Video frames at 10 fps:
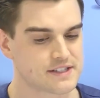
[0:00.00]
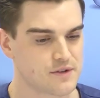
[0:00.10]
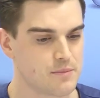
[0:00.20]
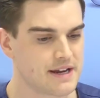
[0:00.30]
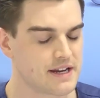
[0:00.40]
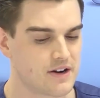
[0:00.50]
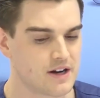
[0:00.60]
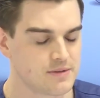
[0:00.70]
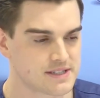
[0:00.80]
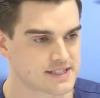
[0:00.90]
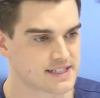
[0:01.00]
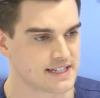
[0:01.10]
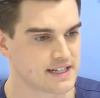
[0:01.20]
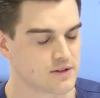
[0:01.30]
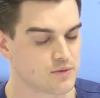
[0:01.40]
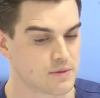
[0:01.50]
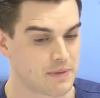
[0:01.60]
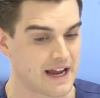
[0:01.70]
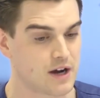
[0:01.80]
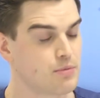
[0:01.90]
for me, I was sitting with
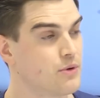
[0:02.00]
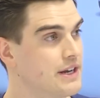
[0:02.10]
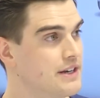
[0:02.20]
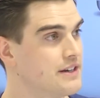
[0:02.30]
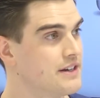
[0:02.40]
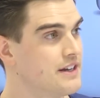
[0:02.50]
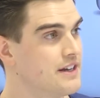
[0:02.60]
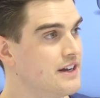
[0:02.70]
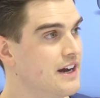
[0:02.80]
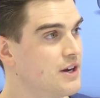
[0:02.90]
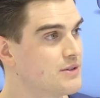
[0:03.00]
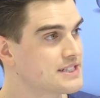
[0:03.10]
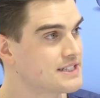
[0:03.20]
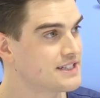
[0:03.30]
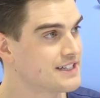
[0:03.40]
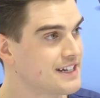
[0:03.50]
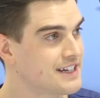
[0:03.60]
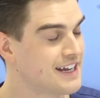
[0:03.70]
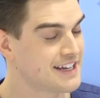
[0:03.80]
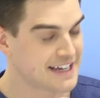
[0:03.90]
PowerPoint, and I was
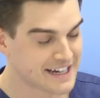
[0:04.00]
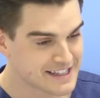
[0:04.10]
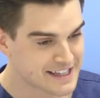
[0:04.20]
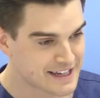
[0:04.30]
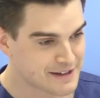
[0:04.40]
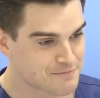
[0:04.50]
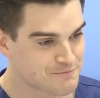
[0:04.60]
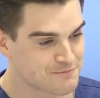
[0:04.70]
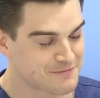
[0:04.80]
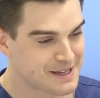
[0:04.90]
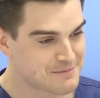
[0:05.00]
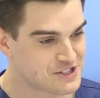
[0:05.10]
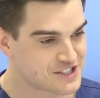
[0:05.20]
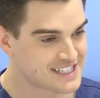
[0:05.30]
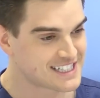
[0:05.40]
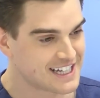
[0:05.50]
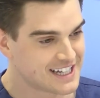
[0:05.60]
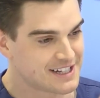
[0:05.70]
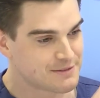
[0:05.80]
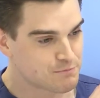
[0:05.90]
getting their images
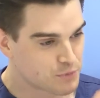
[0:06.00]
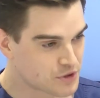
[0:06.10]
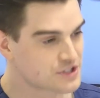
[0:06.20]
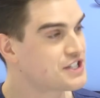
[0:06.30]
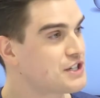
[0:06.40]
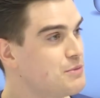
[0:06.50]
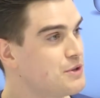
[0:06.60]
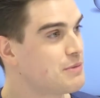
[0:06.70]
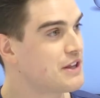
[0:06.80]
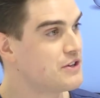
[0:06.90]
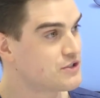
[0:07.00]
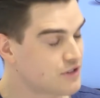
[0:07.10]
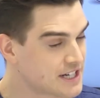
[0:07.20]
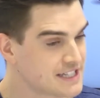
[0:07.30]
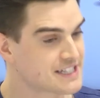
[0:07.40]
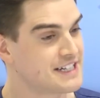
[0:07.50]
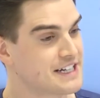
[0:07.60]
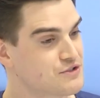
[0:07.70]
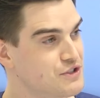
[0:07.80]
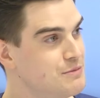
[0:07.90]
put onto the computer by the nurse, running into the
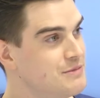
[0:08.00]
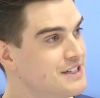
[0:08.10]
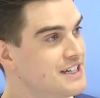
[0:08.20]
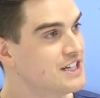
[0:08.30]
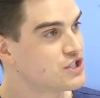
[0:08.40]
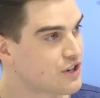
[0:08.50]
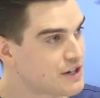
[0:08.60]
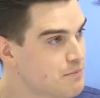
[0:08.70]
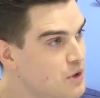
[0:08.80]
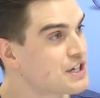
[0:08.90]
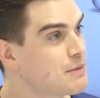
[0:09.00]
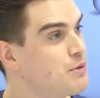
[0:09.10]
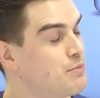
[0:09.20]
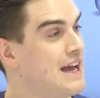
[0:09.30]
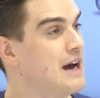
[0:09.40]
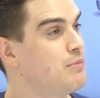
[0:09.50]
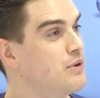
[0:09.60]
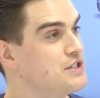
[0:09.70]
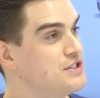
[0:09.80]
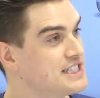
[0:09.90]
next room, trying to mock it up on
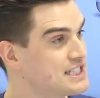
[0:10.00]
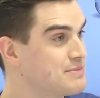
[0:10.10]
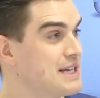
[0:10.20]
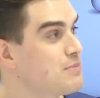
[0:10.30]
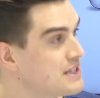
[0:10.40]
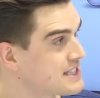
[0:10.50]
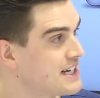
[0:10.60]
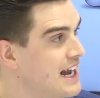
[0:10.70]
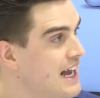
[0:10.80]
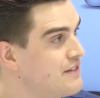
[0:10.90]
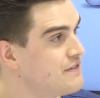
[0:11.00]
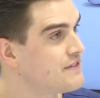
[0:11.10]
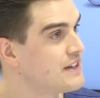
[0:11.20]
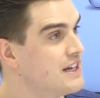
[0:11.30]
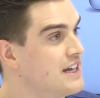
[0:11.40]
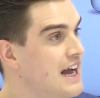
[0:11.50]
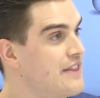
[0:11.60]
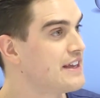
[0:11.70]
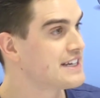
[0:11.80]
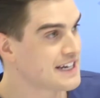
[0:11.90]
PowerPoint using some templates that I have,
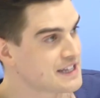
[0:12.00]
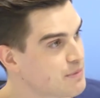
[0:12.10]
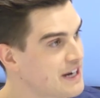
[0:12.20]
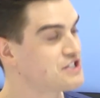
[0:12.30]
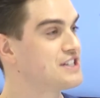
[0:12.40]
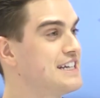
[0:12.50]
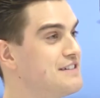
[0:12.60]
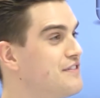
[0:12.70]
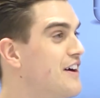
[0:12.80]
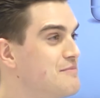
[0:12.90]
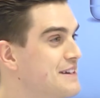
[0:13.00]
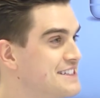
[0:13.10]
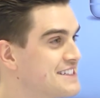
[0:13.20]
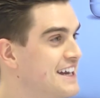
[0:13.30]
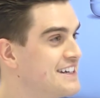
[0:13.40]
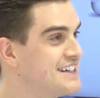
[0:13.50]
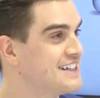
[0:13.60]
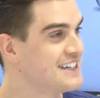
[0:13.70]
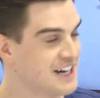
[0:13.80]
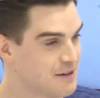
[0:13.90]
and then getting the patient in 5 minutes later. I'm